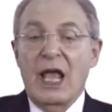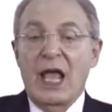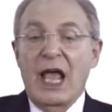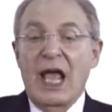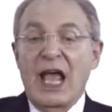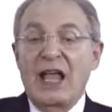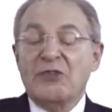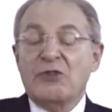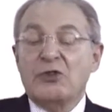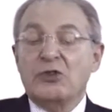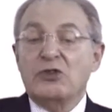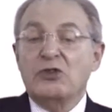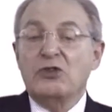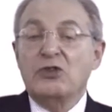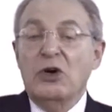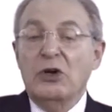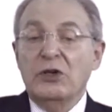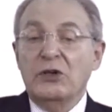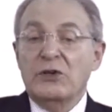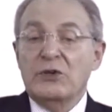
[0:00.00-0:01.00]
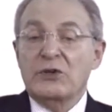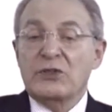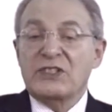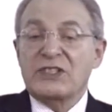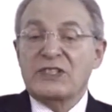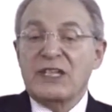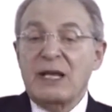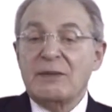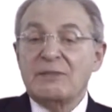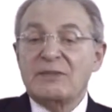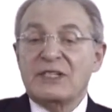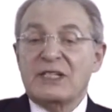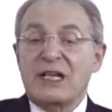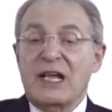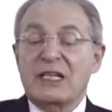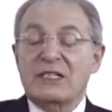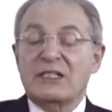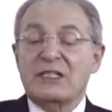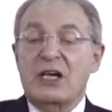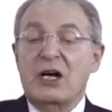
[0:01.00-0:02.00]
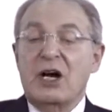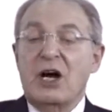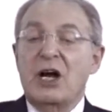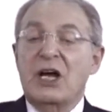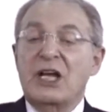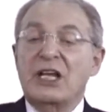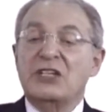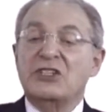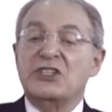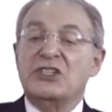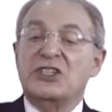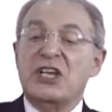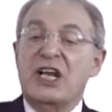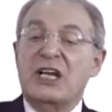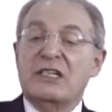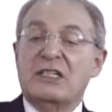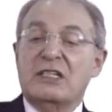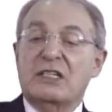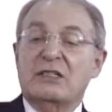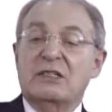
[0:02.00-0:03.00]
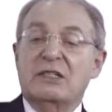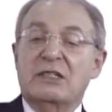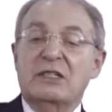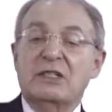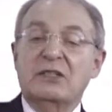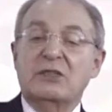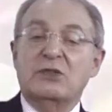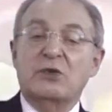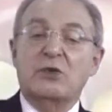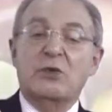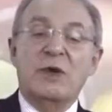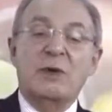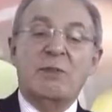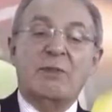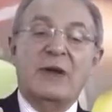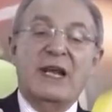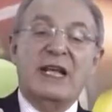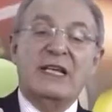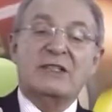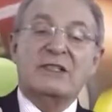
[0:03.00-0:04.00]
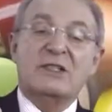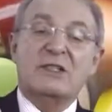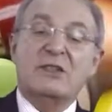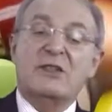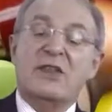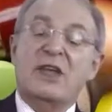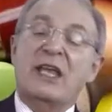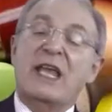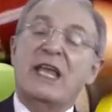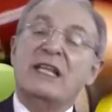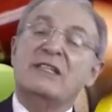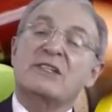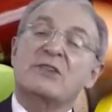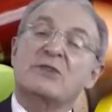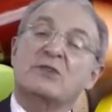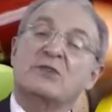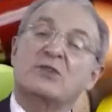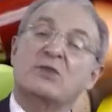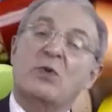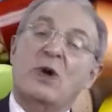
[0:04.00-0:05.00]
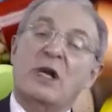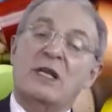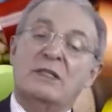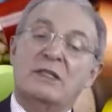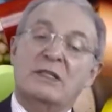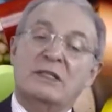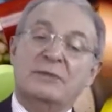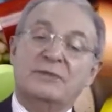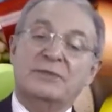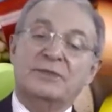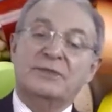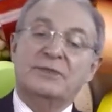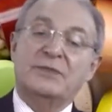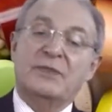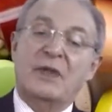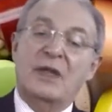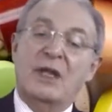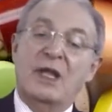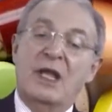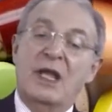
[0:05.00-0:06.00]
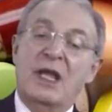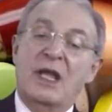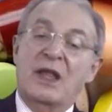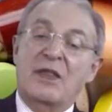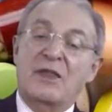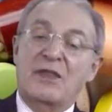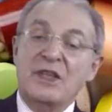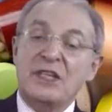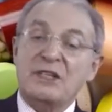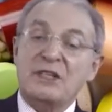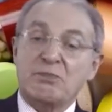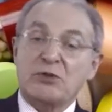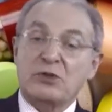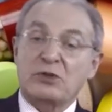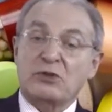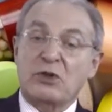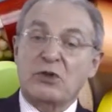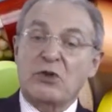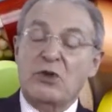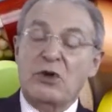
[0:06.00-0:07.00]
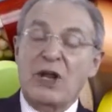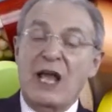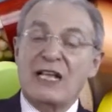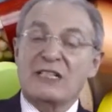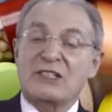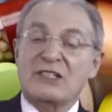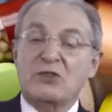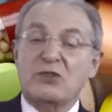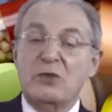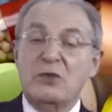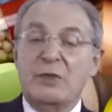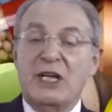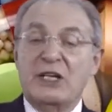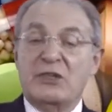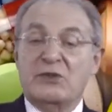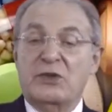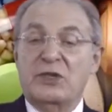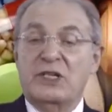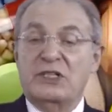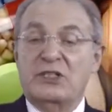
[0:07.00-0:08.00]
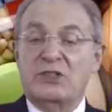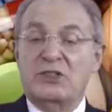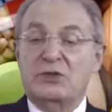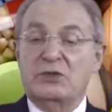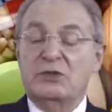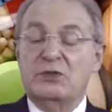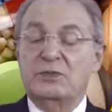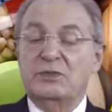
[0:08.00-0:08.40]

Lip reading: And the donor stem cells are injected to replace the cancerous one. This protocol has two major issues.